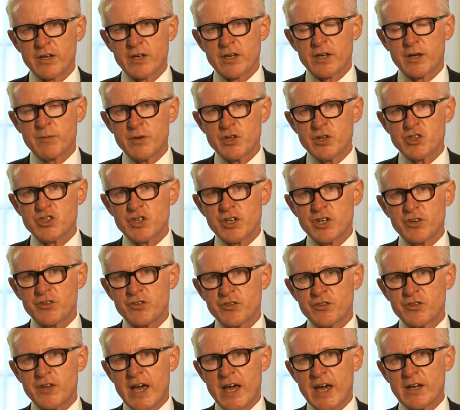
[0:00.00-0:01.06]
commissioning
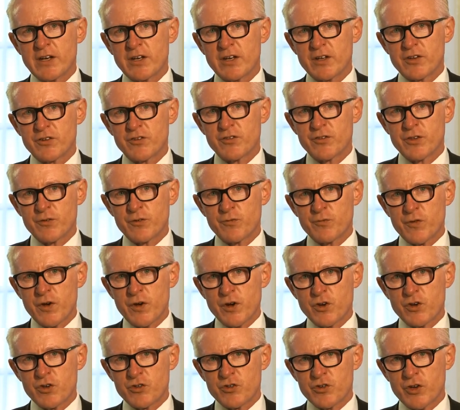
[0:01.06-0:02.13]
standards that
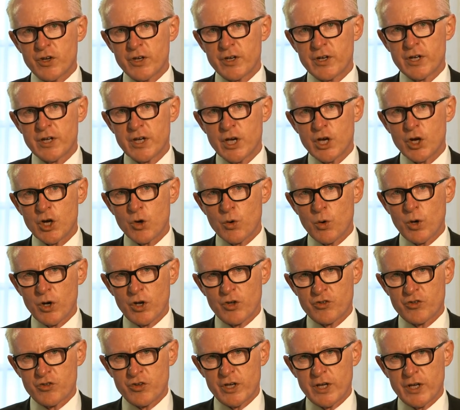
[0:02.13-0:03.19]
focus on
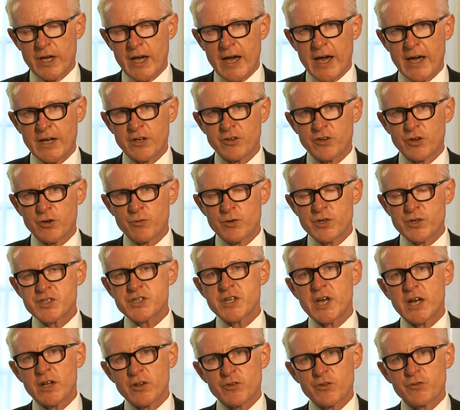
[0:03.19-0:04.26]
quality and on
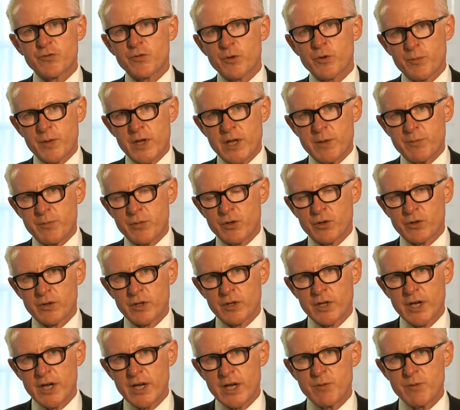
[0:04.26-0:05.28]
results for people,